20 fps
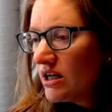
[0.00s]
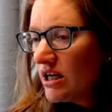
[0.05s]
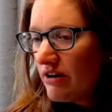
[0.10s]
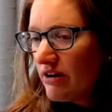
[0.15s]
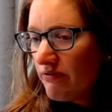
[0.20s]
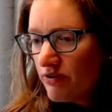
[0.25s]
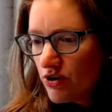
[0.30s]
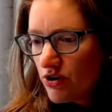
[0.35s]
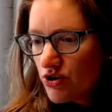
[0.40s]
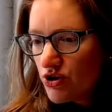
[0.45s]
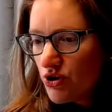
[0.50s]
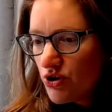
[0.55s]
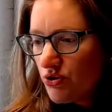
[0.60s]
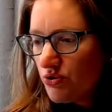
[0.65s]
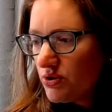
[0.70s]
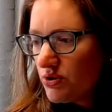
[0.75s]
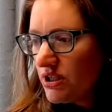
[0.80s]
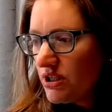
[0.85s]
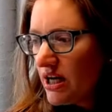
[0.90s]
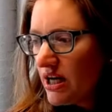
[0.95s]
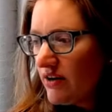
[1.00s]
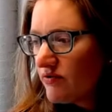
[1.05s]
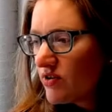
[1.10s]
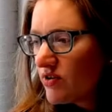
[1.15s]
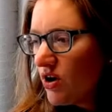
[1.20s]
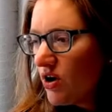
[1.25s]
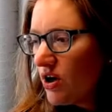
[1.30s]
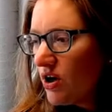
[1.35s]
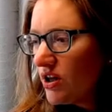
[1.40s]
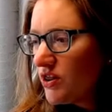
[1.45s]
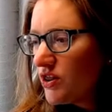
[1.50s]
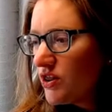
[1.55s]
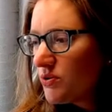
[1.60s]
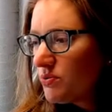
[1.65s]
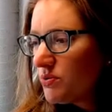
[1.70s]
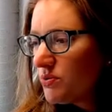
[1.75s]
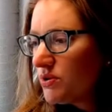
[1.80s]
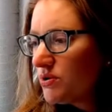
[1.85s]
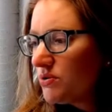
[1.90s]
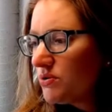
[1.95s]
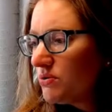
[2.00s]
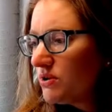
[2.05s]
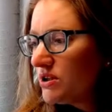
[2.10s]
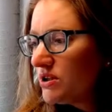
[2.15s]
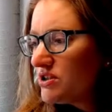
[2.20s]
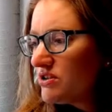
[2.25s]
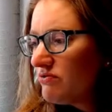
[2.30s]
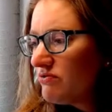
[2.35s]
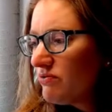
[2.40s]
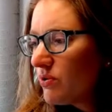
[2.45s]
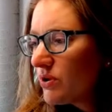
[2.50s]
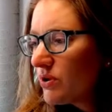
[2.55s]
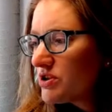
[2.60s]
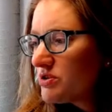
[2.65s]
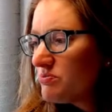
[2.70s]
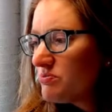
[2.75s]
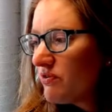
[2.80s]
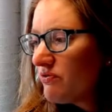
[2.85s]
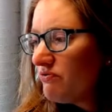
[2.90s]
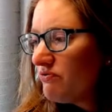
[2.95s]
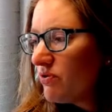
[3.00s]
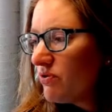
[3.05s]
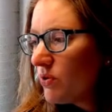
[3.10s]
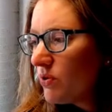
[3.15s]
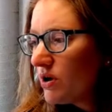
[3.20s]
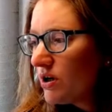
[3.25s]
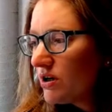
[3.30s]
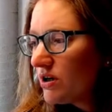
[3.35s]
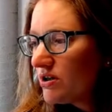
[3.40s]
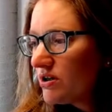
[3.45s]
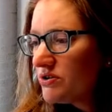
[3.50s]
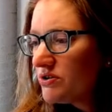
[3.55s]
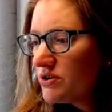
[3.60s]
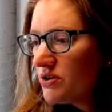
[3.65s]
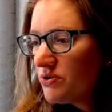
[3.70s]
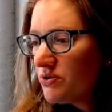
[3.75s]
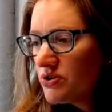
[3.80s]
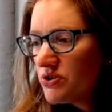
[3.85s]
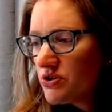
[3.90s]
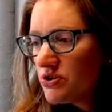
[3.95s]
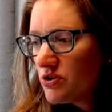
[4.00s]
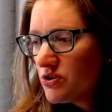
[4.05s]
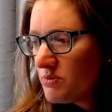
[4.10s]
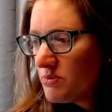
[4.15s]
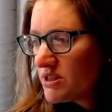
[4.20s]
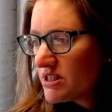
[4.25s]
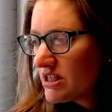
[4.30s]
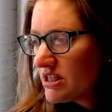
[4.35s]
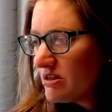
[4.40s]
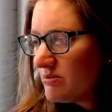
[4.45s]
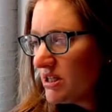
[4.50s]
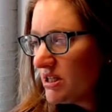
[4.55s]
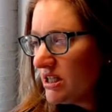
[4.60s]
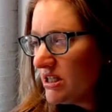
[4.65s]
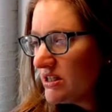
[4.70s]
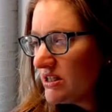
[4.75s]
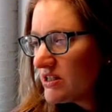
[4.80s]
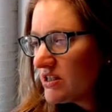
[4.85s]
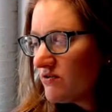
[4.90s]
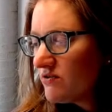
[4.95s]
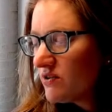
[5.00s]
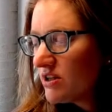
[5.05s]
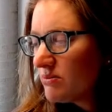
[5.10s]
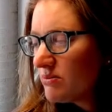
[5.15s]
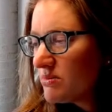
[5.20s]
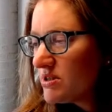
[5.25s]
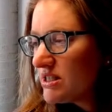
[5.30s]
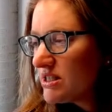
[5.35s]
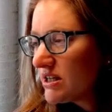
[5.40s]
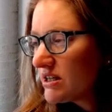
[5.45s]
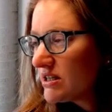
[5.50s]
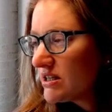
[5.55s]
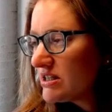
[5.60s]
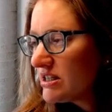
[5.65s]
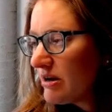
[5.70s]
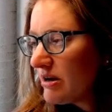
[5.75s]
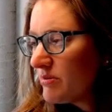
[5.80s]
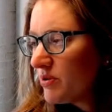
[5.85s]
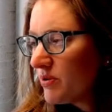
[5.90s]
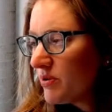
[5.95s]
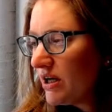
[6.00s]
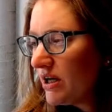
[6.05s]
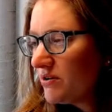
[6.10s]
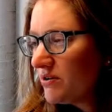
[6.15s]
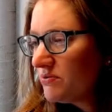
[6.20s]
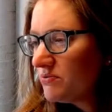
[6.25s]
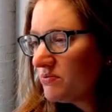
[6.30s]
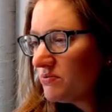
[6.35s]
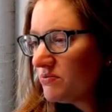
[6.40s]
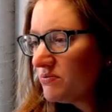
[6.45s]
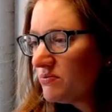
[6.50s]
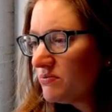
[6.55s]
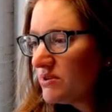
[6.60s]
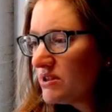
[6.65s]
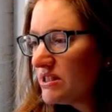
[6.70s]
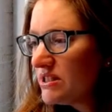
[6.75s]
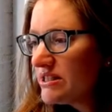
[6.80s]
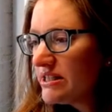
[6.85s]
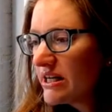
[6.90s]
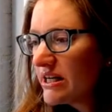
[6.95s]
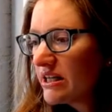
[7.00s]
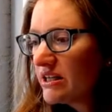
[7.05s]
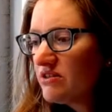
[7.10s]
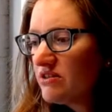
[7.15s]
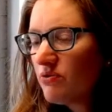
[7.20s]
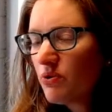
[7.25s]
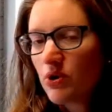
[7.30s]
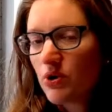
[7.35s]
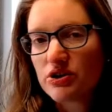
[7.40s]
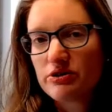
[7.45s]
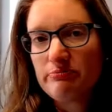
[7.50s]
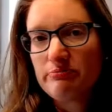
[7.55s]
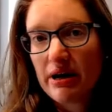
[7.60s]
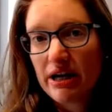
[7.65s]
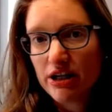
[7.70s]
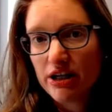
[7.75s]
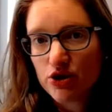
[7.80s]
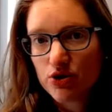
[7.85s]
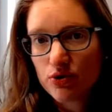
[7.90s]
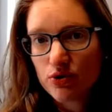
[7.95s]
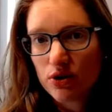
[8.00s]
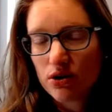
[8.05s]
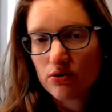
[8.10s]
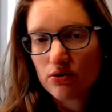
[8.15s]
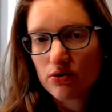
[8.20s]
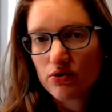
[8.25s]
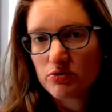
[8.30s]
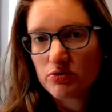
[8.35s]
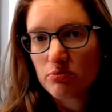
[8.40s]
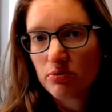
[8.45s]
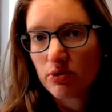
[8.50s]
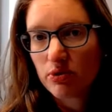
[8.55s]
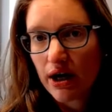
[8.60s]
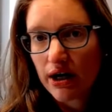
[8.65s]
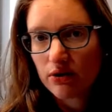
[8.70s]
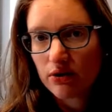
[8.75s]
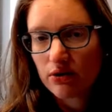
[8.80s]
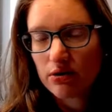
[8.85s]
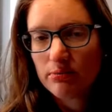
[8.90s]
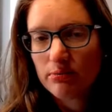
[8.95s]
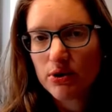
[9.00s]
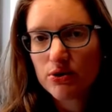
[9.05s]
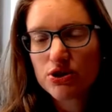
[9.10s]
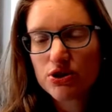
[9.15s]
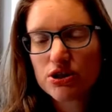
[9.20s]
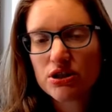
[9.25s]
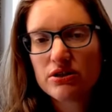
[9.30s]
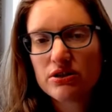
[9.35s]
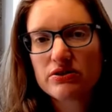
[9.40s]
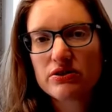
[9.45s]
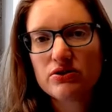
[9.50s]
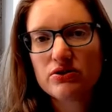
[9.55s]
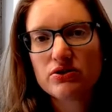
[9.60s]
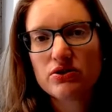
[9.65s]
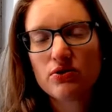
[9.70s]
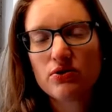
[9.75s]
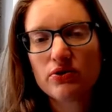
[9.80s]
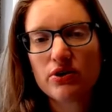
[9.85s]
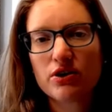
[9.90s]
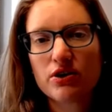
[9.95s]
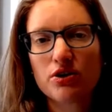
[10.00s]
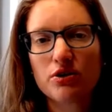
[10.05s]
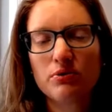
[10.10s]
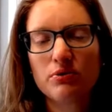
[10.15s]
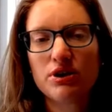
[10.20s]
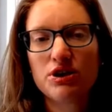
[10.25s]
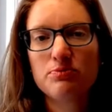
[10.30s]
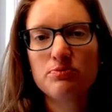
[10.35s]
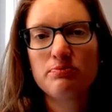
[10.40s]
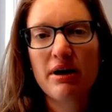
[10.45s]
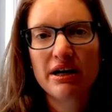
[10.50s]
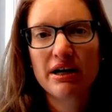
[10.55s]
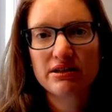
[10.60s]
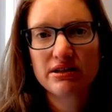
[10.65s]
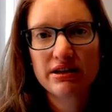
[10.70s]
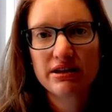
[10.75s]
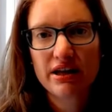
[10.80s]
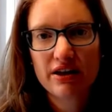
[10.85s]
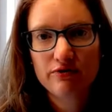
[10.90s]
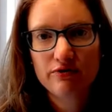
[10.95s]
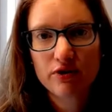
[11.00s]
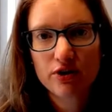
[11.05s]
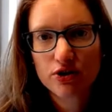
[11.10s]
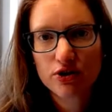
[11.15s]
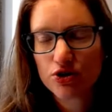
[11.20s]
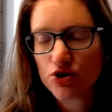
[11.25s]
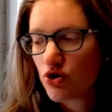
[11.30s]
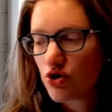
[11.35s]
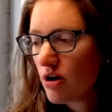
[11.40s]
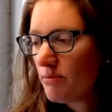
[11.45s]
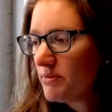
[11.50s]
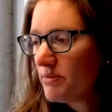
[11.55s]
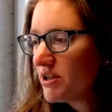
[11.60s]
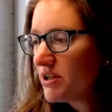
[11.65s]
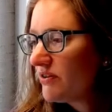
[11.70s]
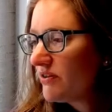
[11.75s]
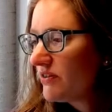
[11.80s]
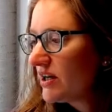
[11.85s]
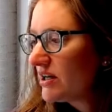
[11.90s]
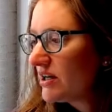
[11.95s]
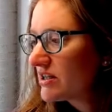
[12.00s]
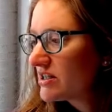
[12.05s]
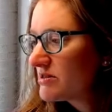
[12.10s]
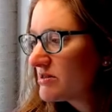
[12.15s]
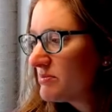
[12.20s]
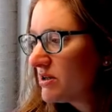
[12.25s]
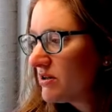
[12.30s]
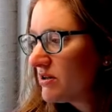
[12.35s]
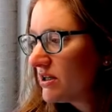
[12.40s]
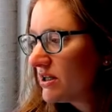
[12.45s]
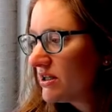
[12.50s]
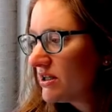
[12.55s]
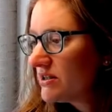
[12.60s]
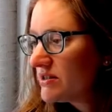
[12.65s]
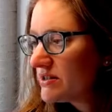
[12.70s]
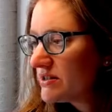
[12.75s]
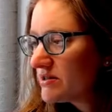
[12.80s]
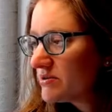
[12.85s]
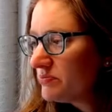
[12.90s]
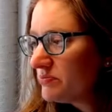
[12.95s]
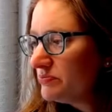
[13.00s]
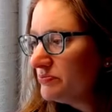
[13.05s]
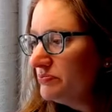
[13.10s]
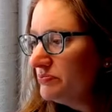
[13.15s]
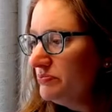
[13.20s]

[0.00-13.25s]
If your children have gone through a divorce before, don't assume it's going to be easier for them the second time around. The second divorce may trigger those prior emotions, and so they're going to reach back to that first trauma that they experienced.